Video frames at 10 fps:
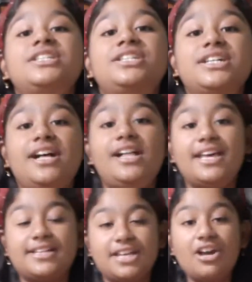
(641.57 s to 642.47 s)
to
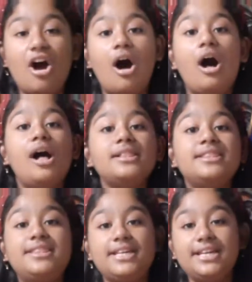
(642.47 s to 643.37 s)
collecting all
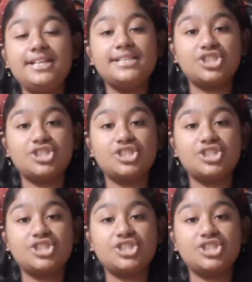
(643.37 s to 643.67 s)
these